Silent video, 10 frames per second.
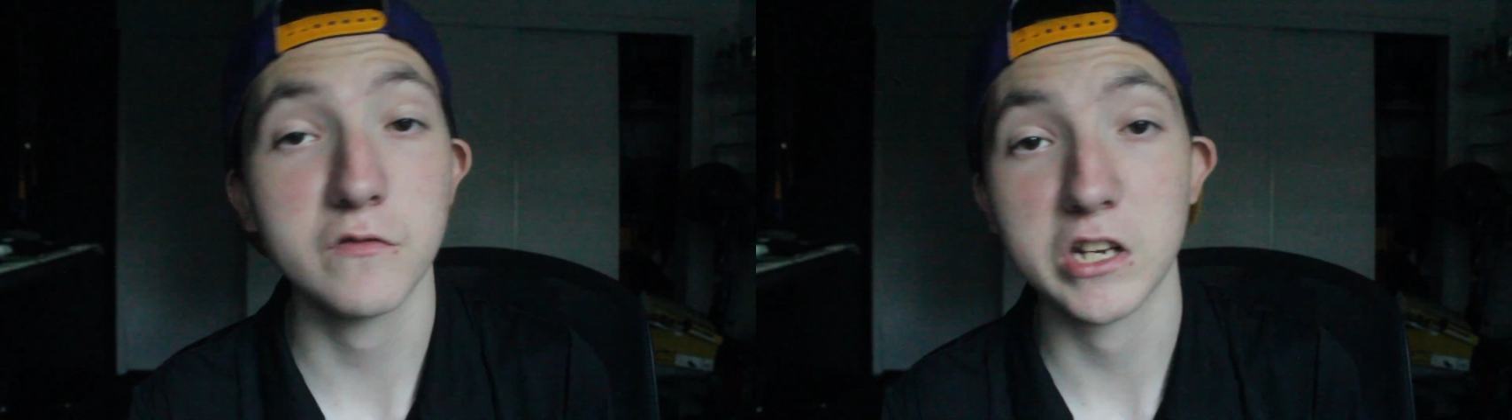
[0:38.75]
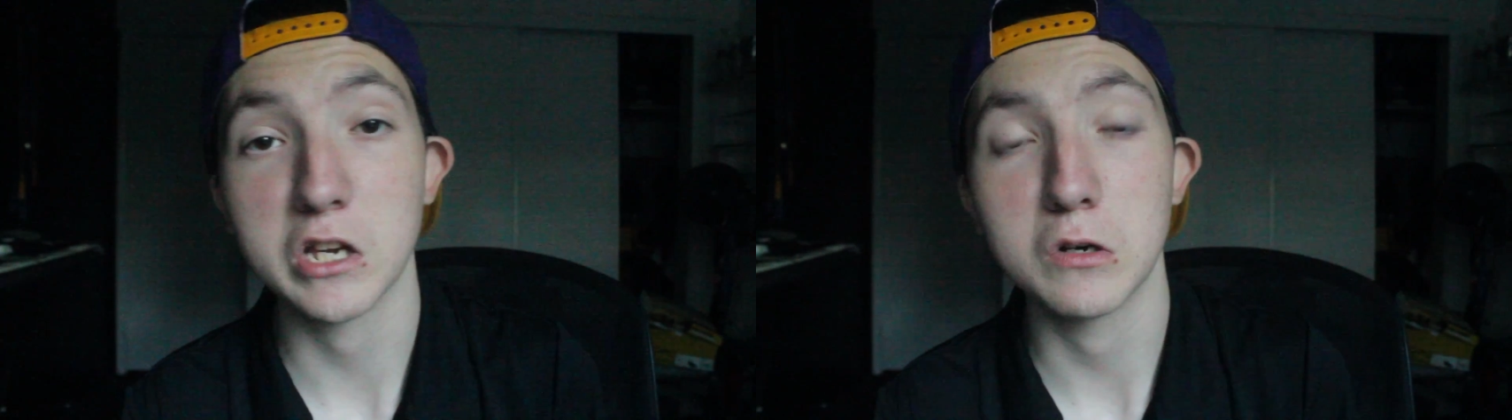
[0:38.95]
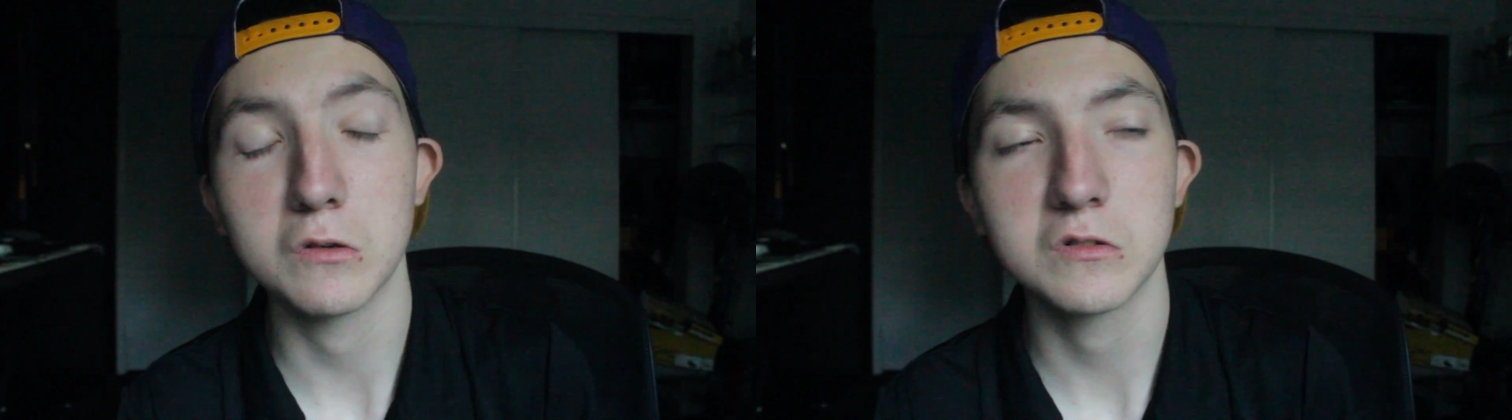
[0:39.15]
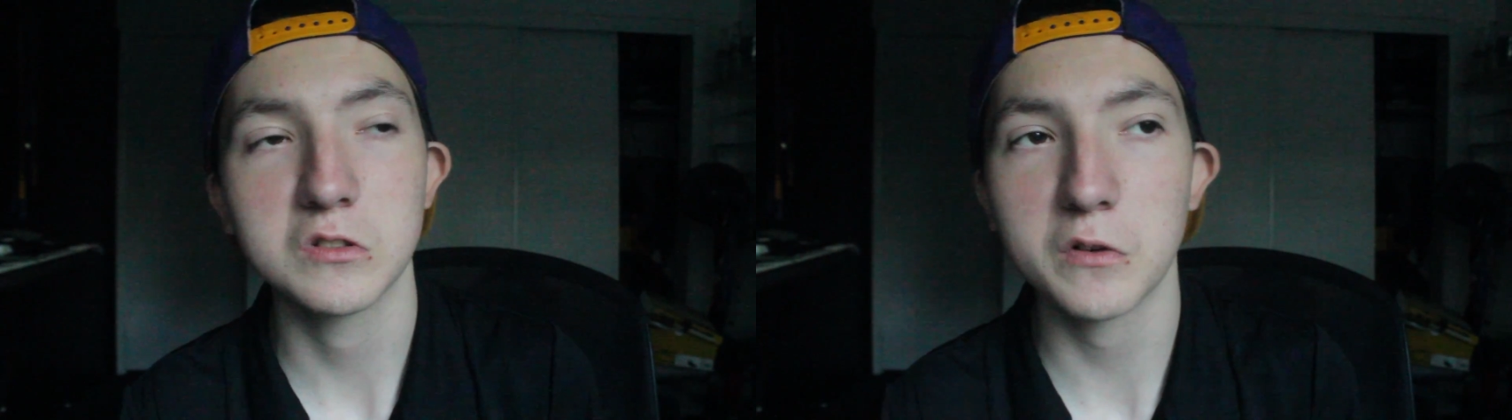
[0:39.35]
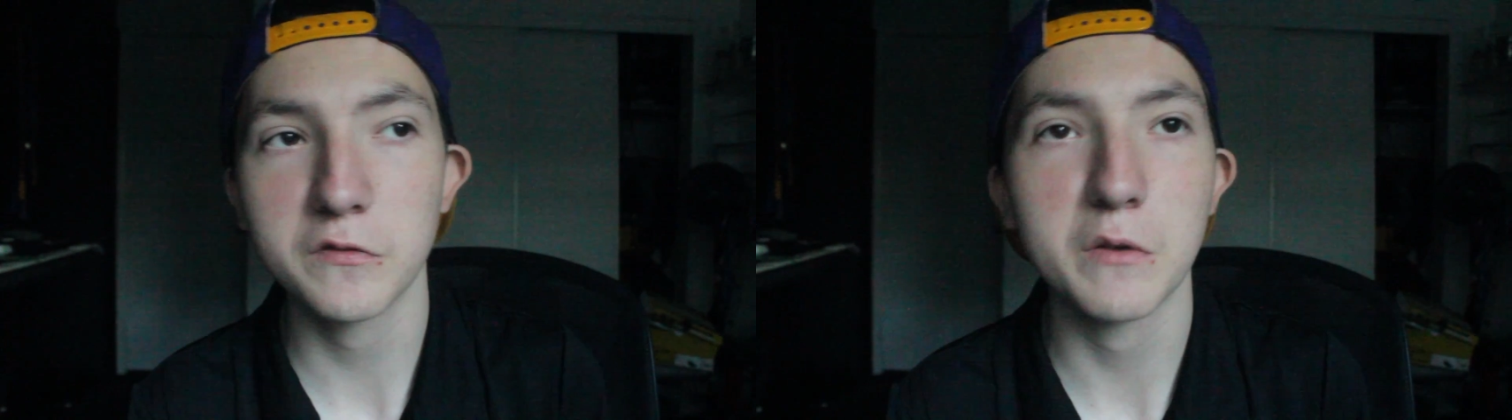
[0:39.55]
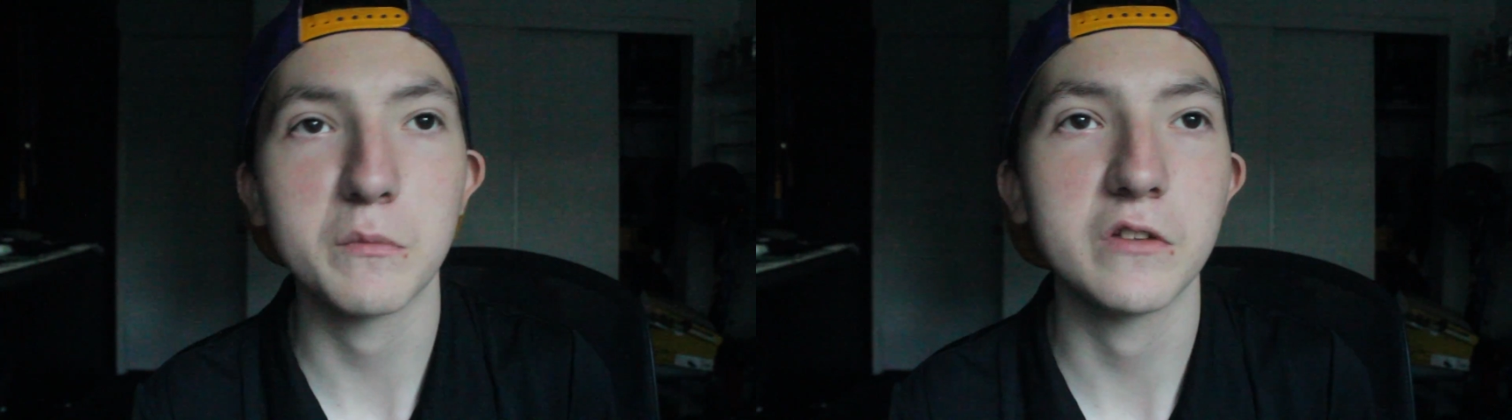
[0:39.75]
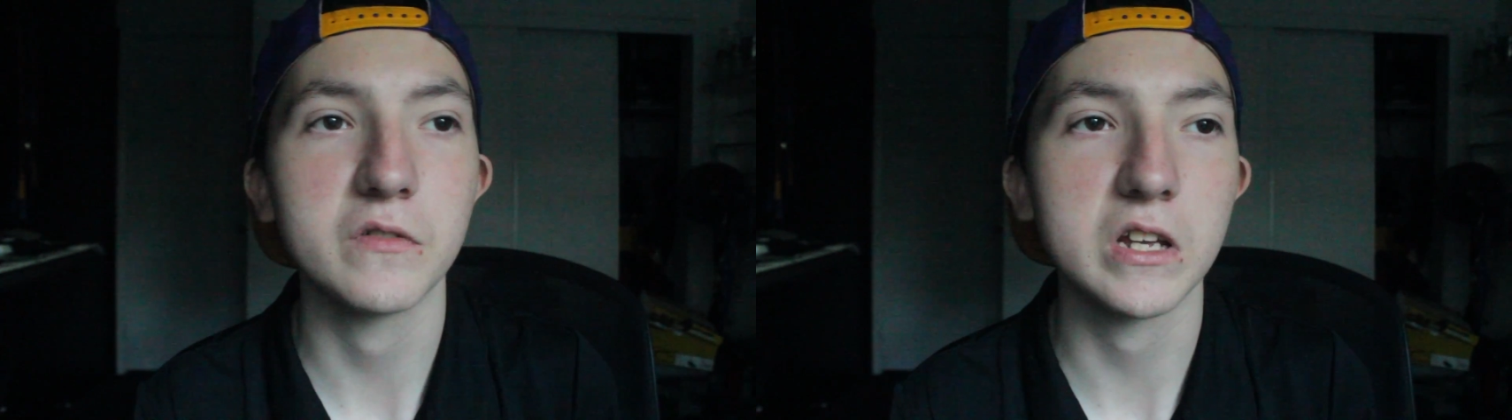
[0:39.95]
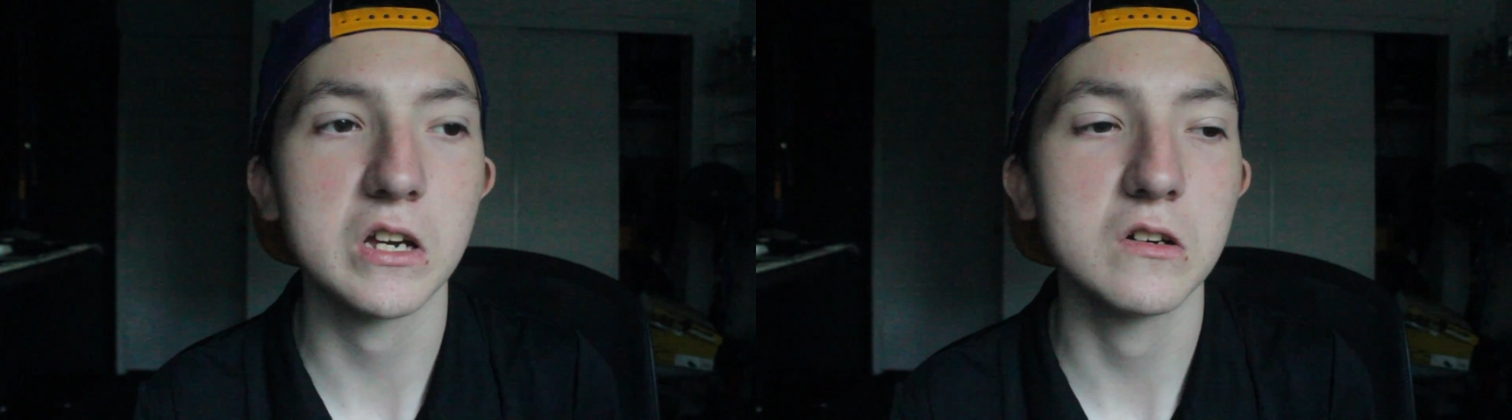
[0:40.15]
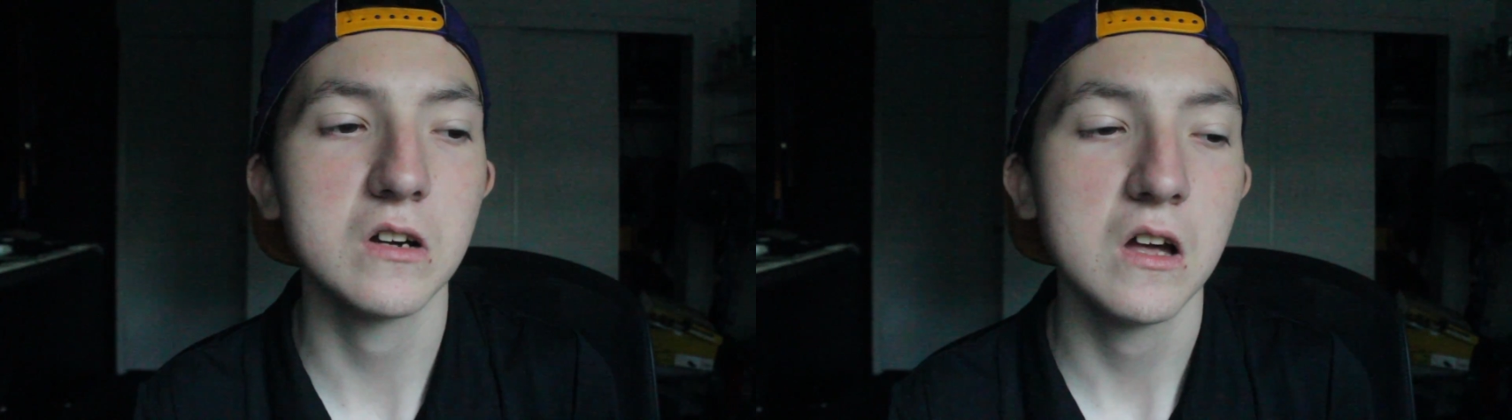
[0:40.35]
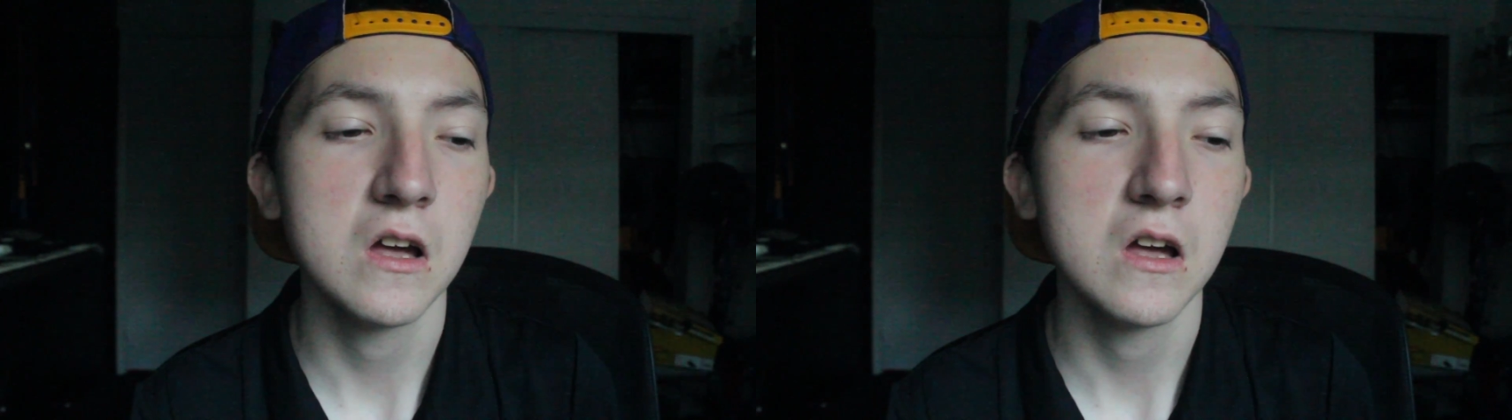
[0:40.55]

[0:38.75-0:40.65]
video, 25 minute video,